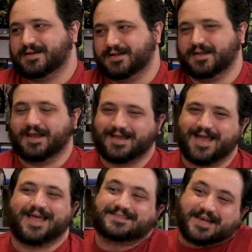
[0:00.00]
I,
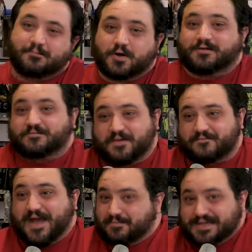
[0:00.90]
I guess I could murder the
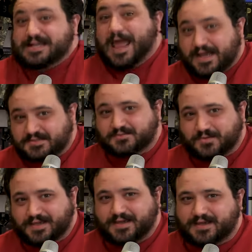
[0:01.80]
family next
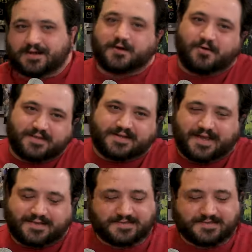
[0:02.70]
week and go on the date